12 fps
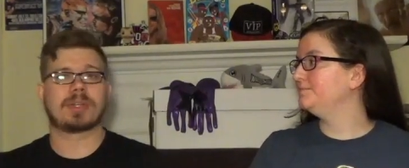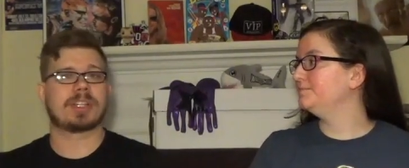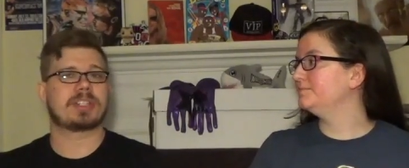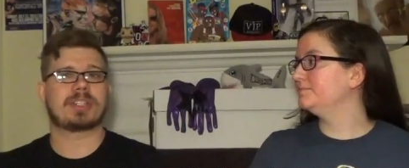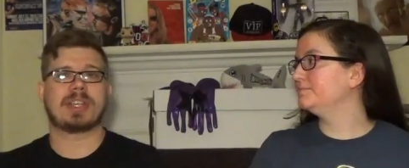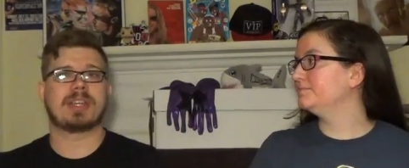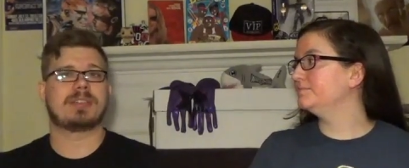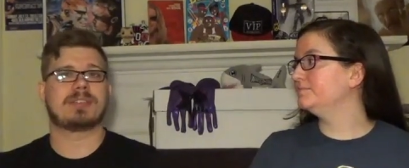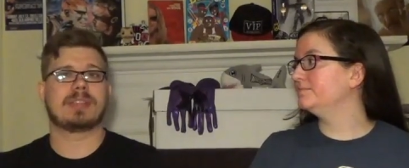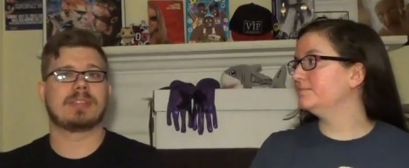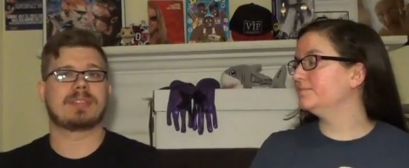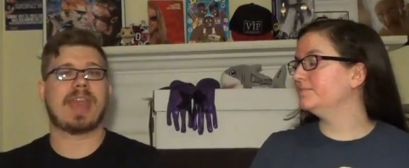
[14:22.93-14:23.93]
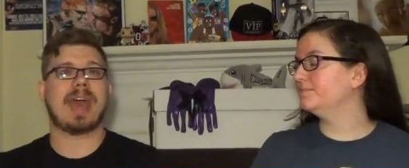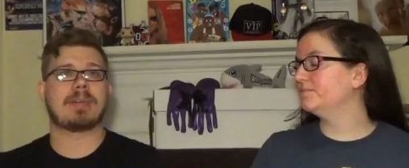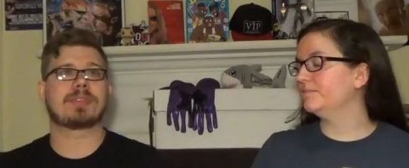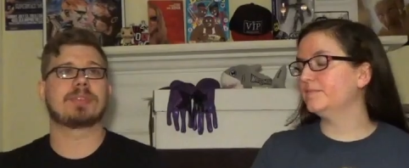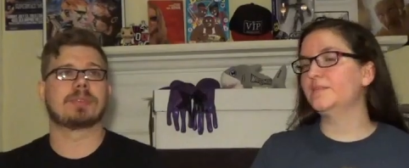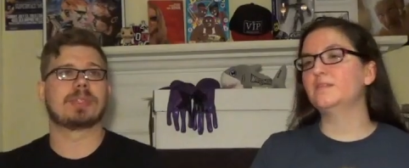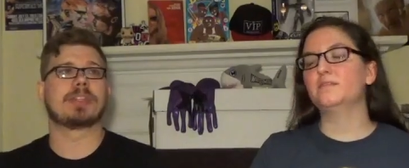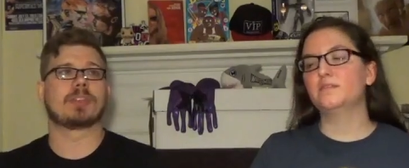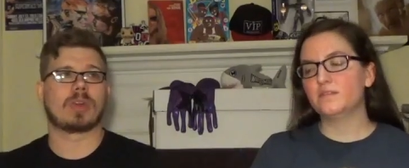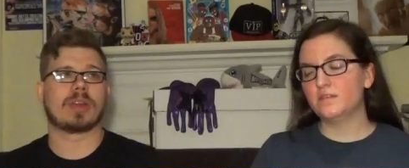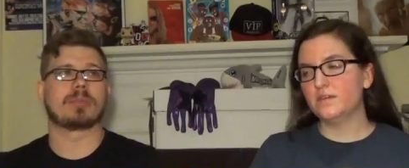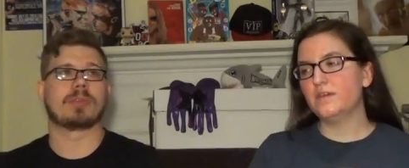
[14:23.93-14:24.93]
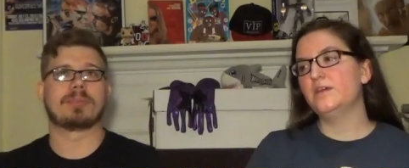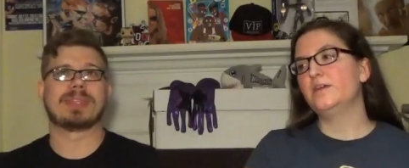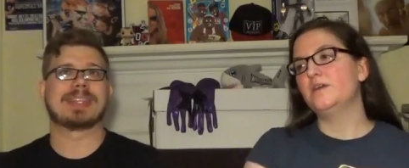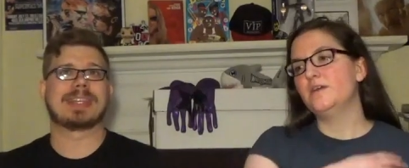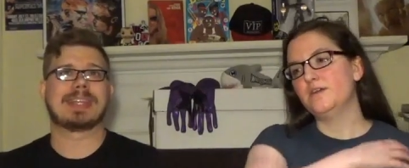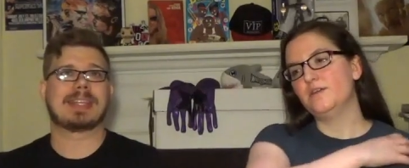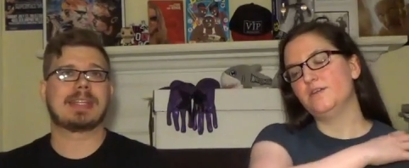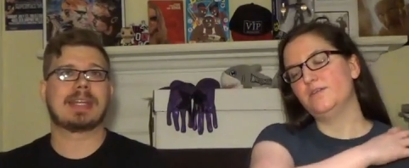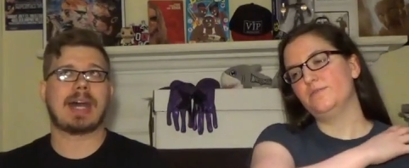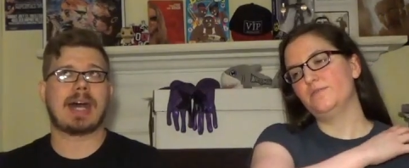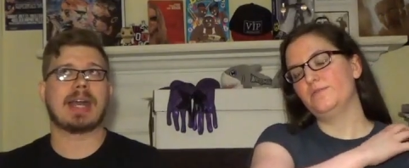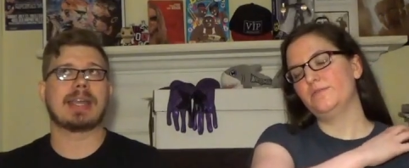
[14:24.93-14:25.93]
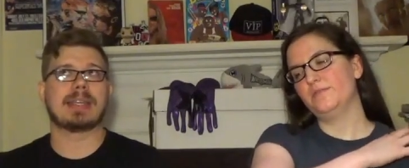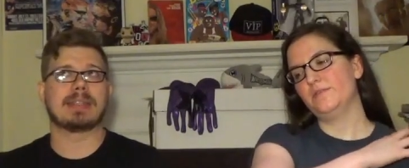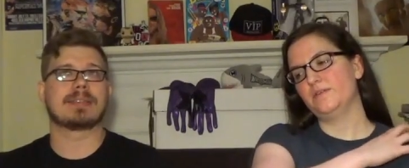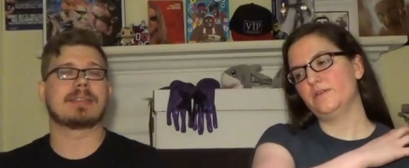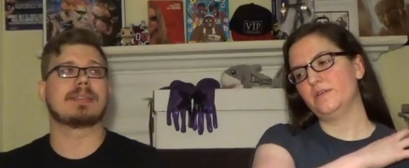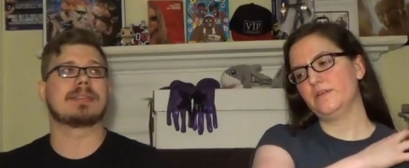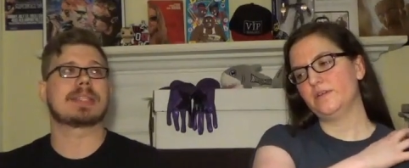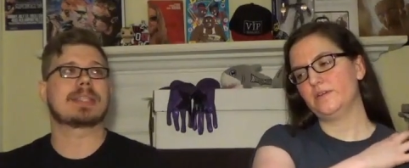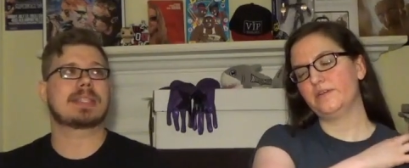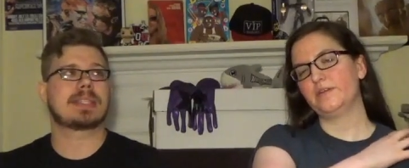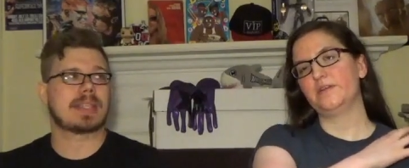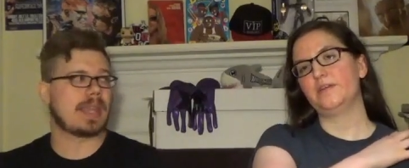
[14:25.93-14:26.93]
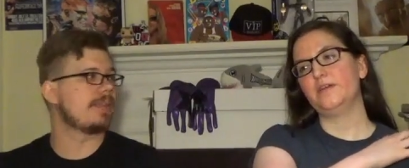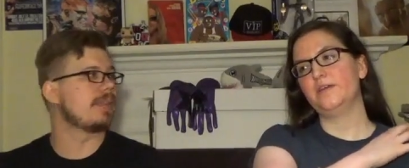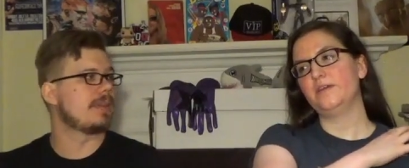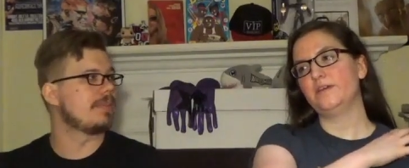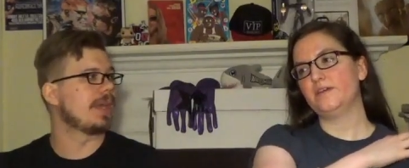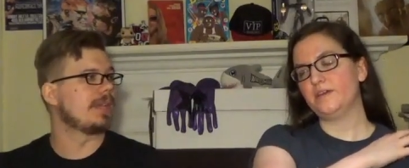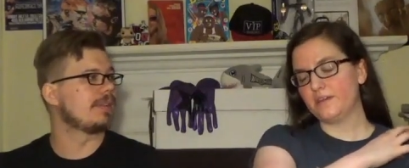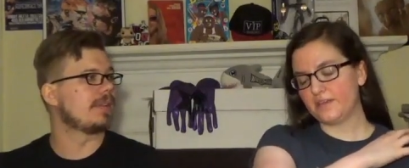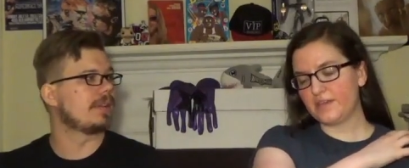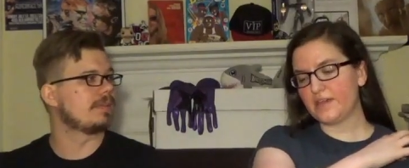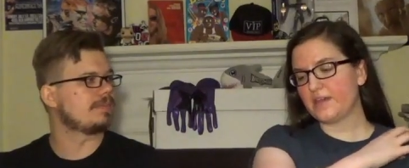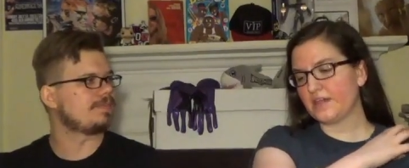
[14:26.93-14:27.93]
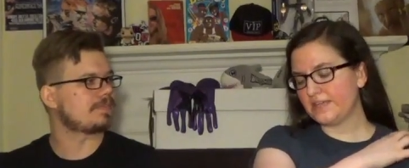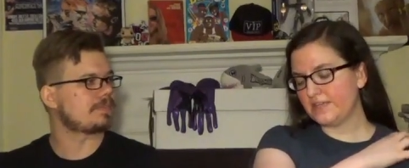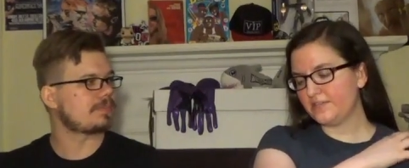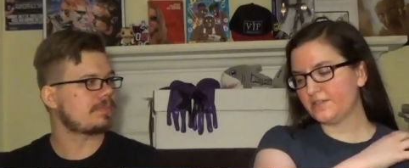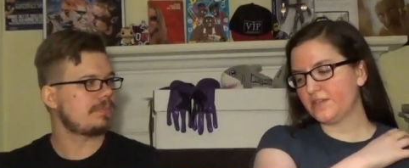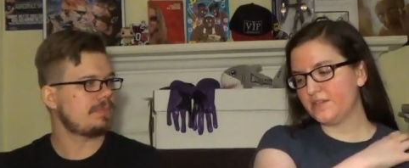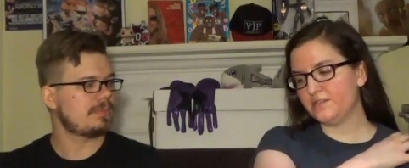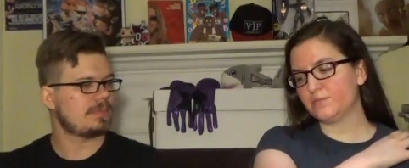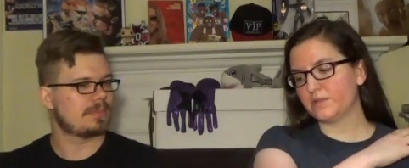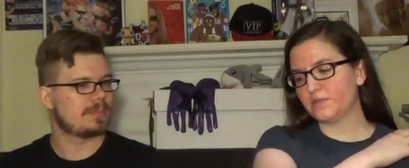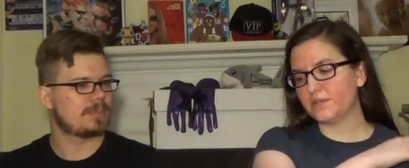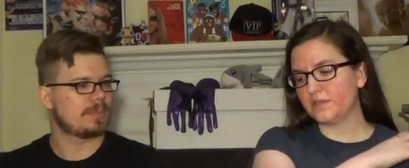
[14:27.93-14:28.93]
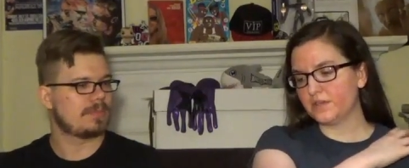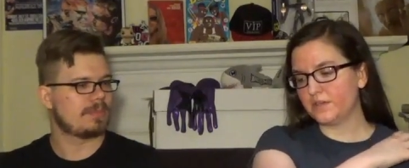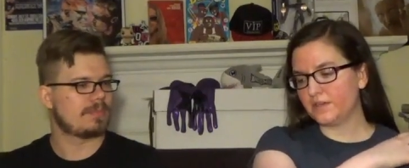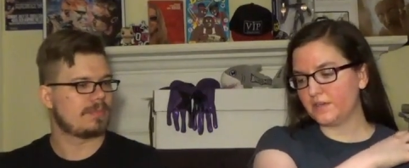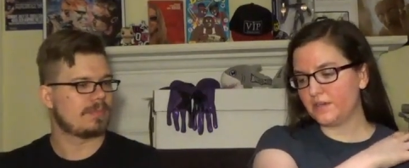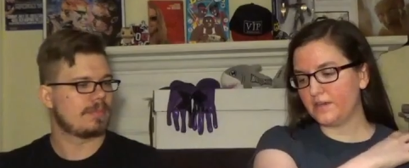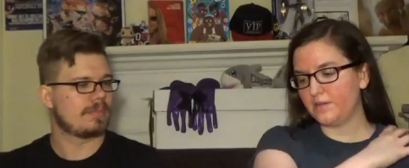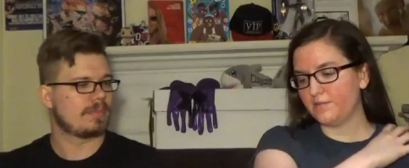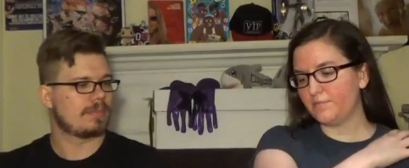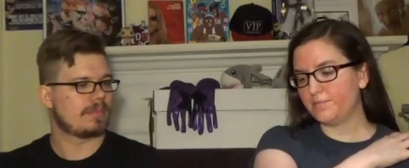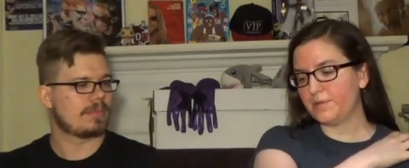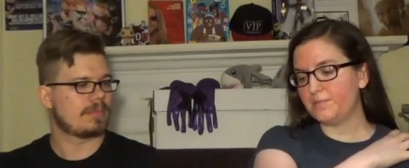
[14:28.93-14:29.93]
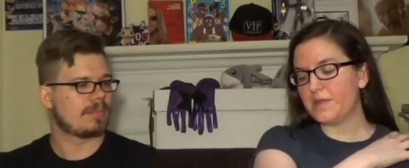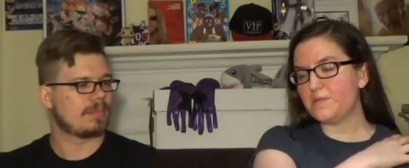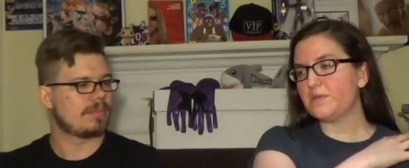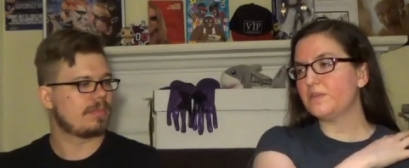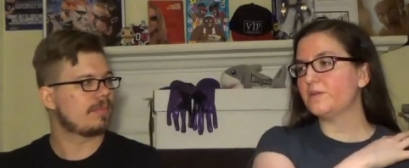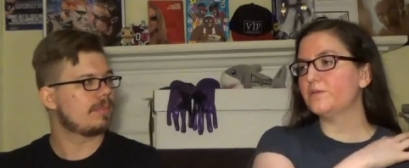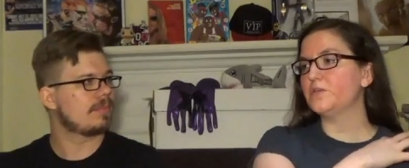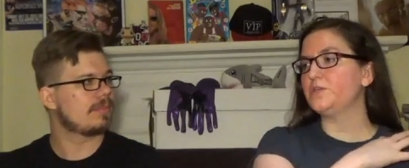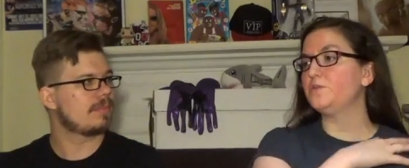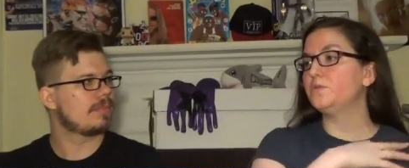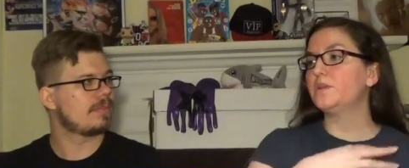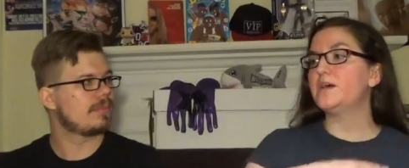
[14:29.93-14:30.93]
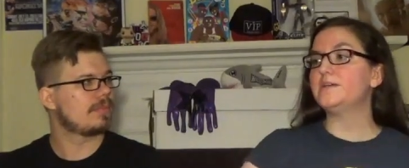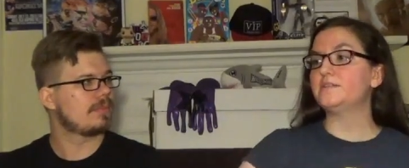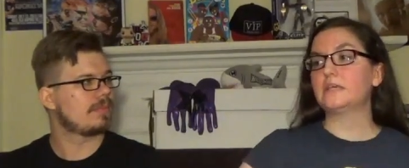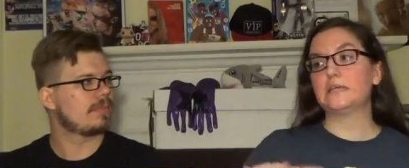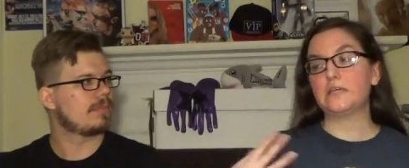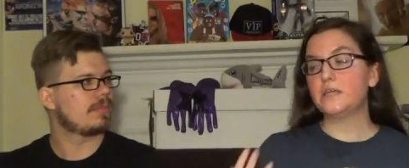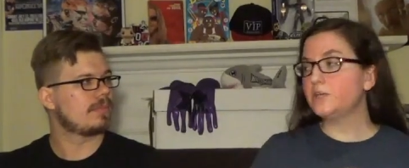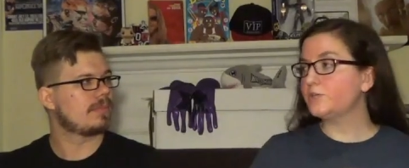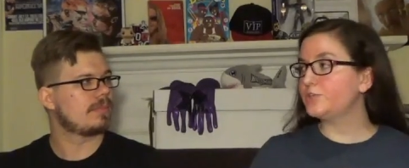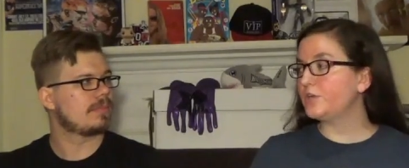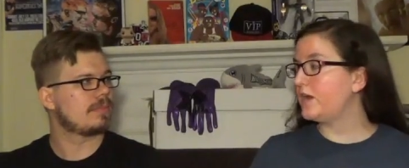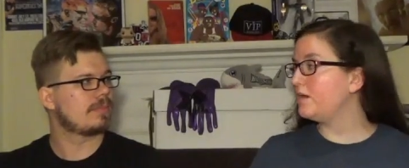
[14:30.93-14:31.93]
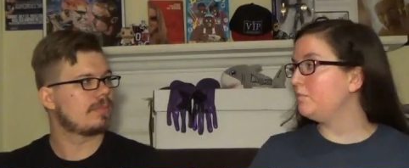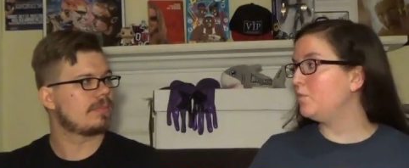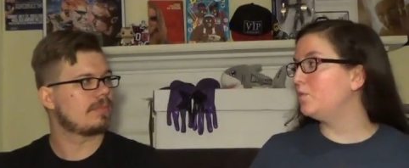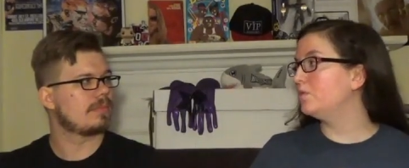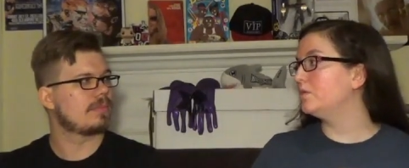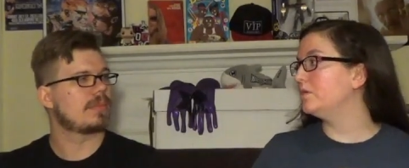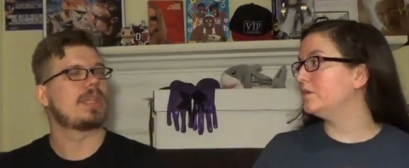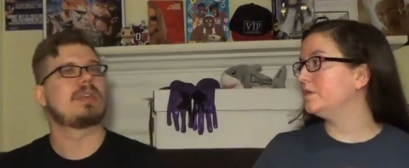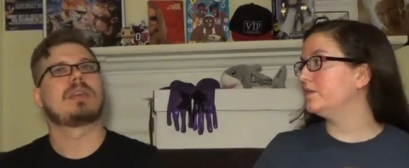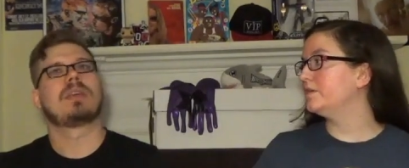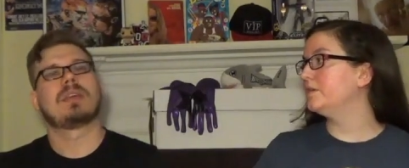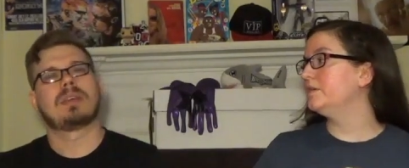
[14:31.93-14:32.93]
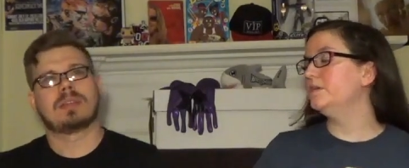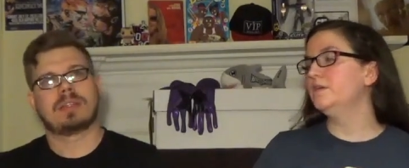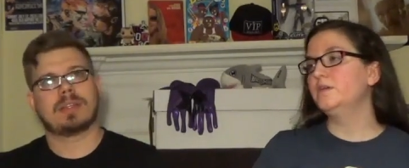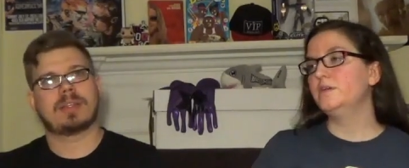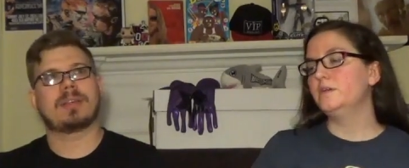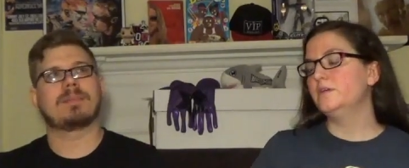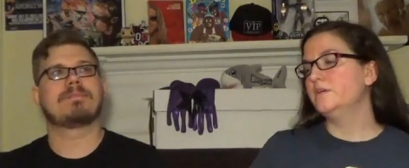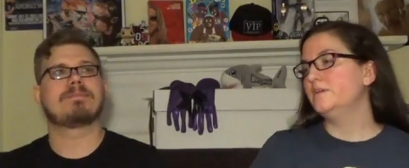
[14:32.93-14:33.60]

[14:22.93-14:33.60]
Speaker 1: Ricochet is is absolutely incredible. I mean, the guy is insanely amazing.
Speaker 2: Yeah, he's he's really good. Uh, but maybe they'll utilize like Killshot more.
Speaker 1: Yeah,